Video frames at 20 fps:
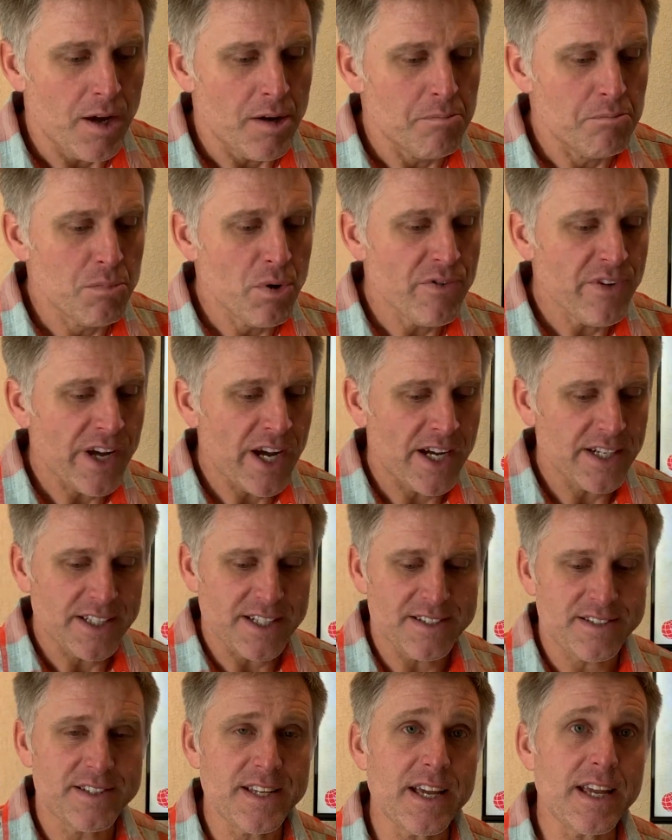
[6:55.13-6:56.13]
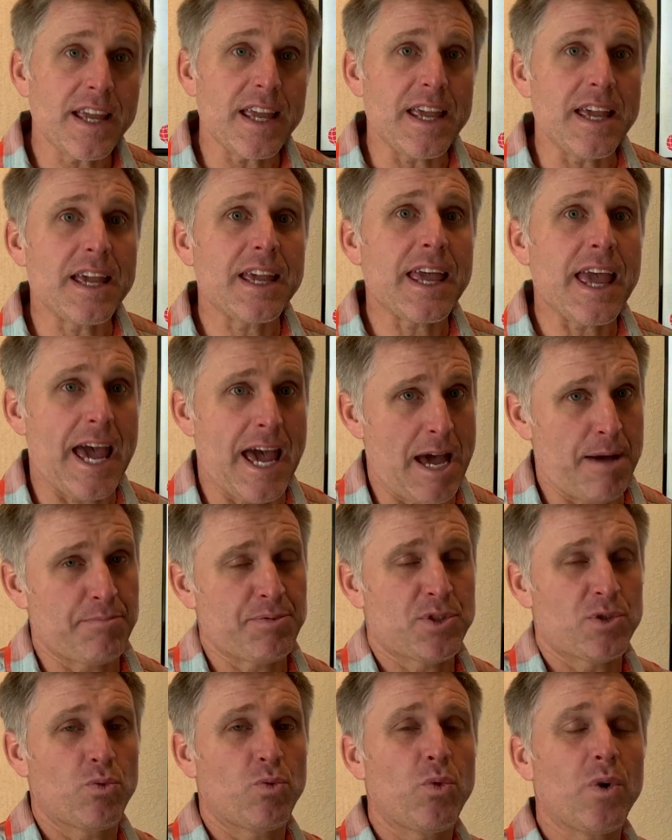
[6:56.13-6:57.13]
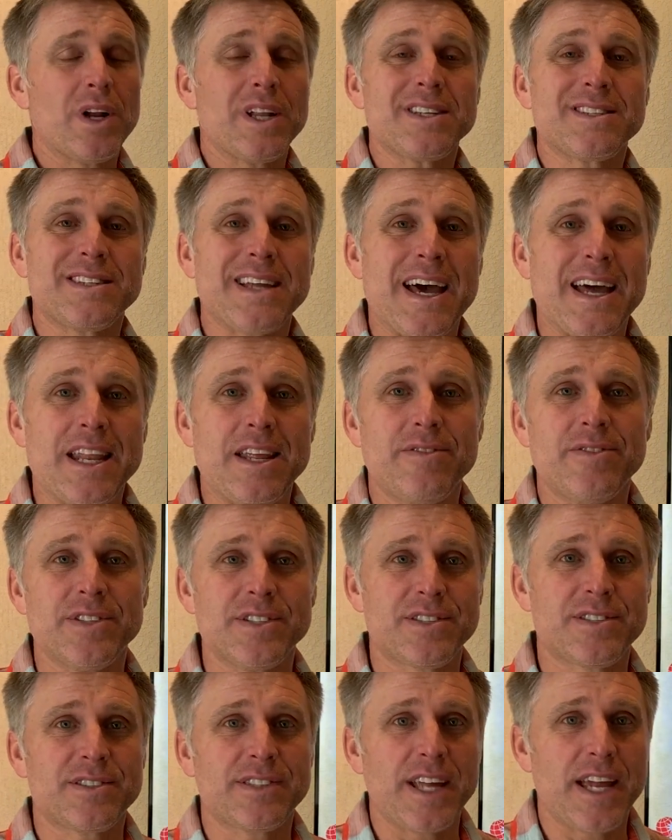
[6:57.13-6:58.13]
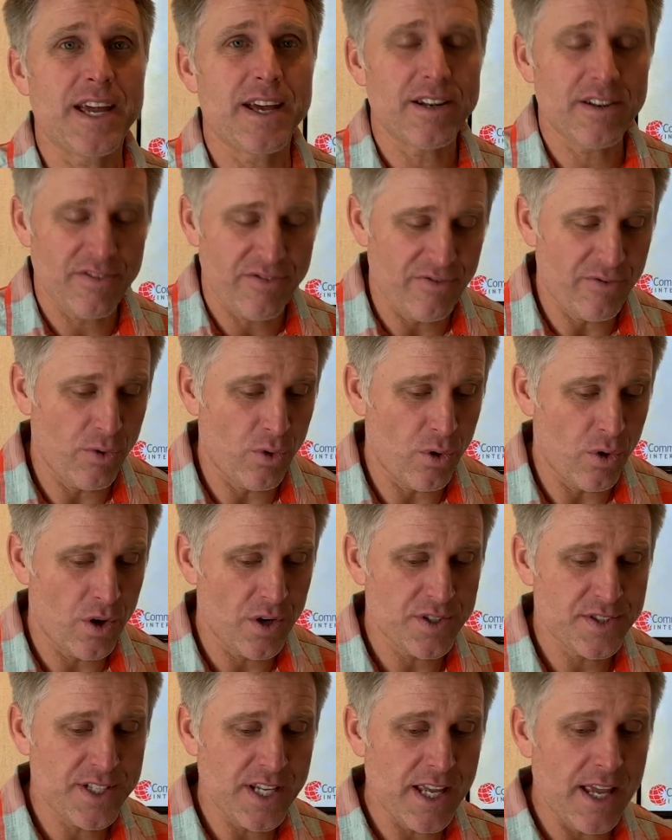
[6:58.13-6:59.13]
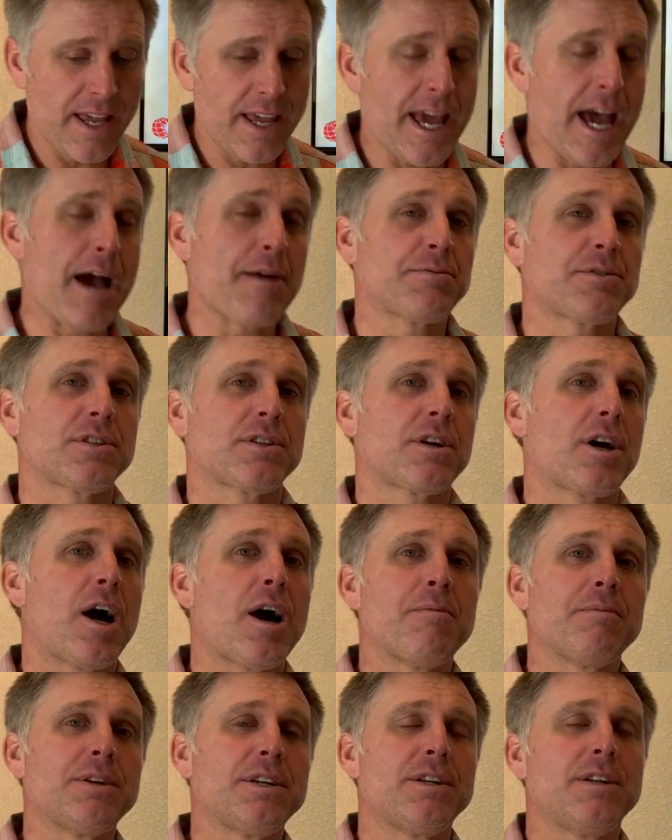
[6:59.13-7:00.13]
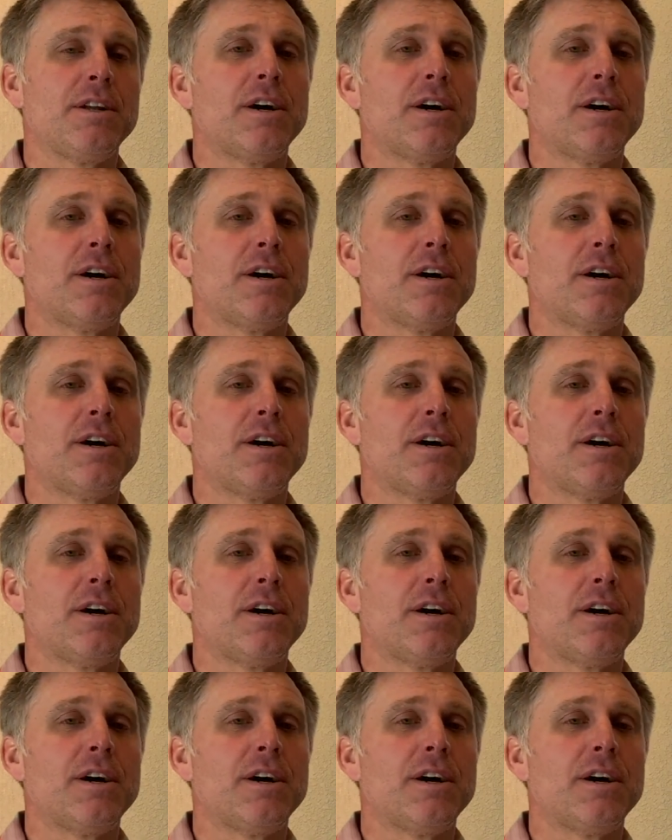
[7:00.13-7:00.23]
Moving on to SIG E CAPS. What does that even stand for? SIG E CAPS is a common